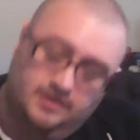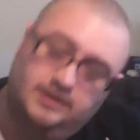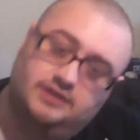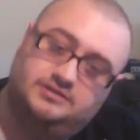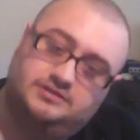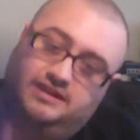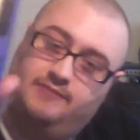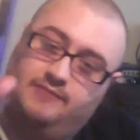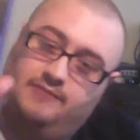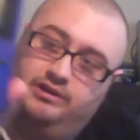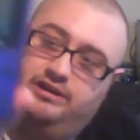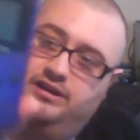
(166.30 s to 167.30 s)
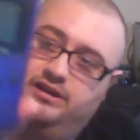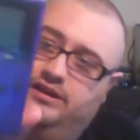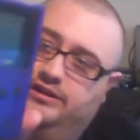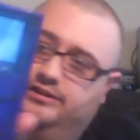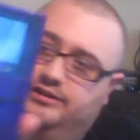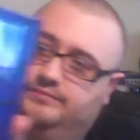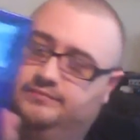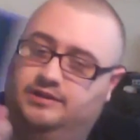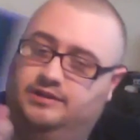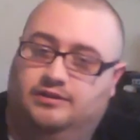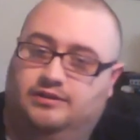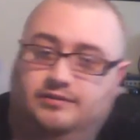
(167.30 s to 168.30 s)
Then there's the Game Boy Color.
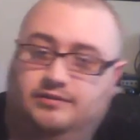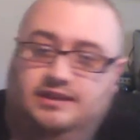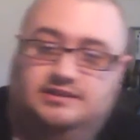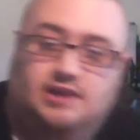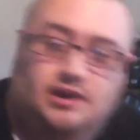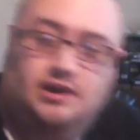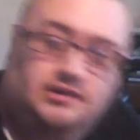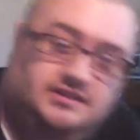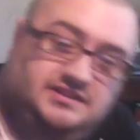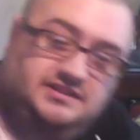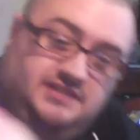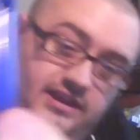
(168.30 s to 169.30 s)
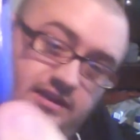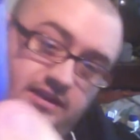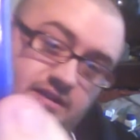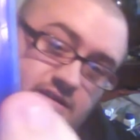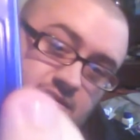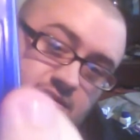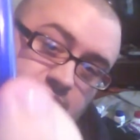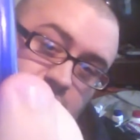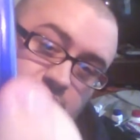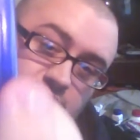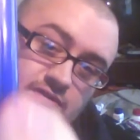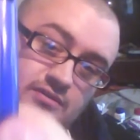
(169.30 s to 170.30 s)
You know, it's hard to see
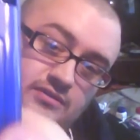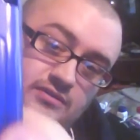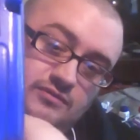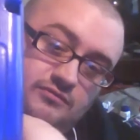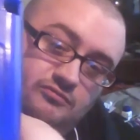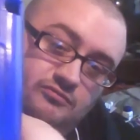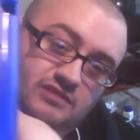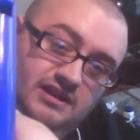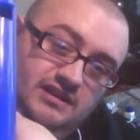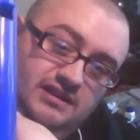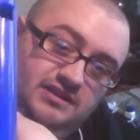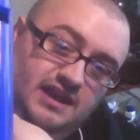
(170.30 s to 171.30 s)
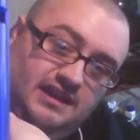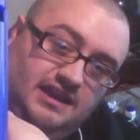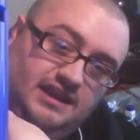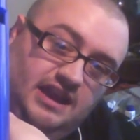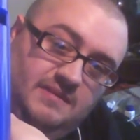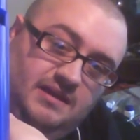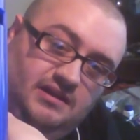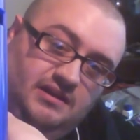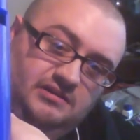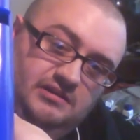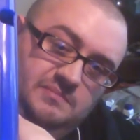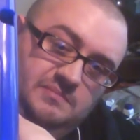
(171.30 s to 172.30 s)
when that came
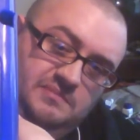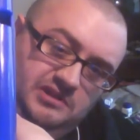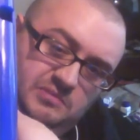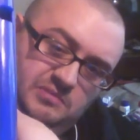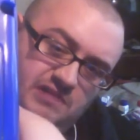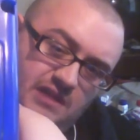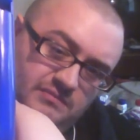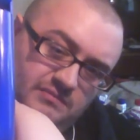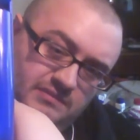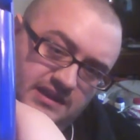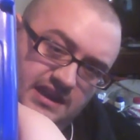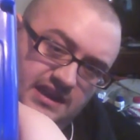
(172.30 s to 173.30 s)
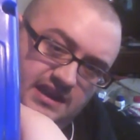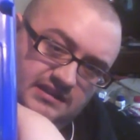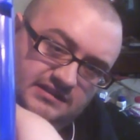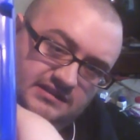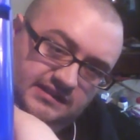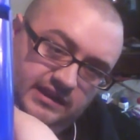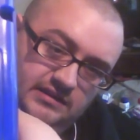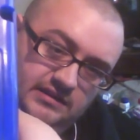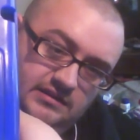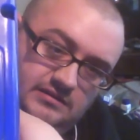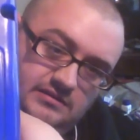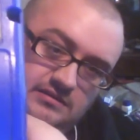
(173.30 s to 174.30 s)
out, but you probably can see
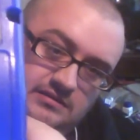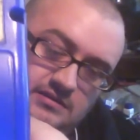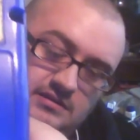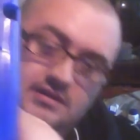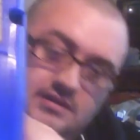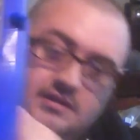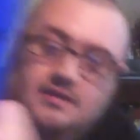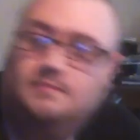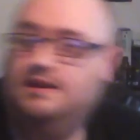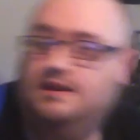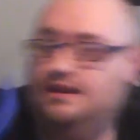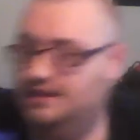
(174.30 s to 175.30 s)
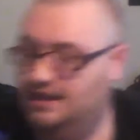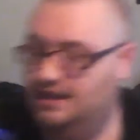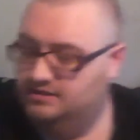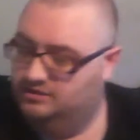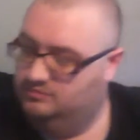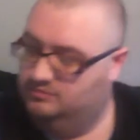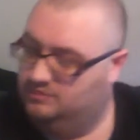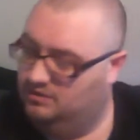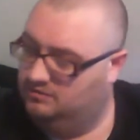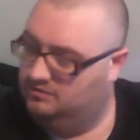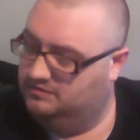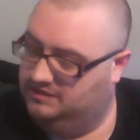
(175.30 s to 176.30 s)
it. But in case you
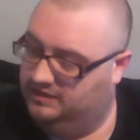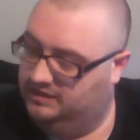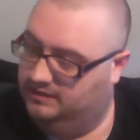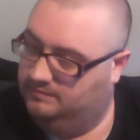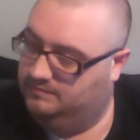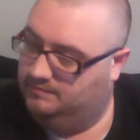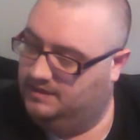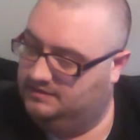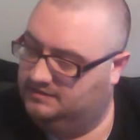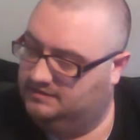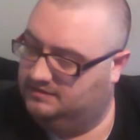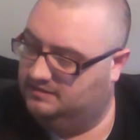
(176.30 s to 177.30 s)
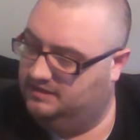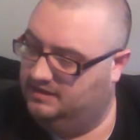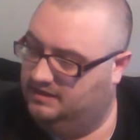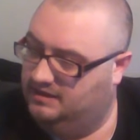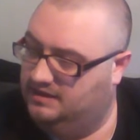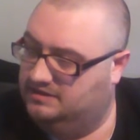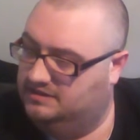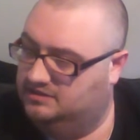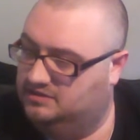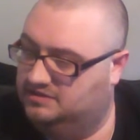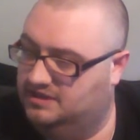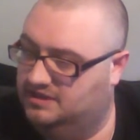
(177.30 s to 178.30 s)
don't see it, basically it
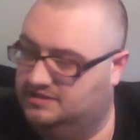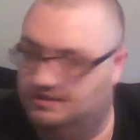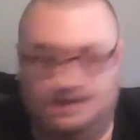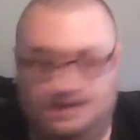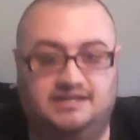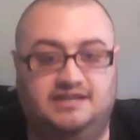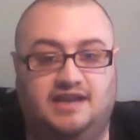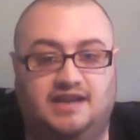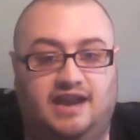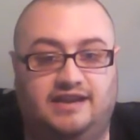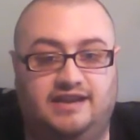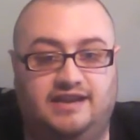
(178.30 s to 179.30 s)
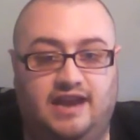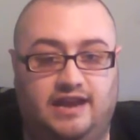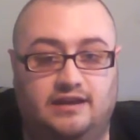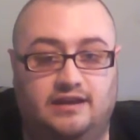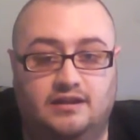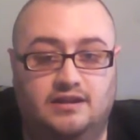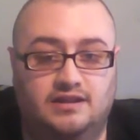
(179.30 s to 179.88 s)
just says 1998.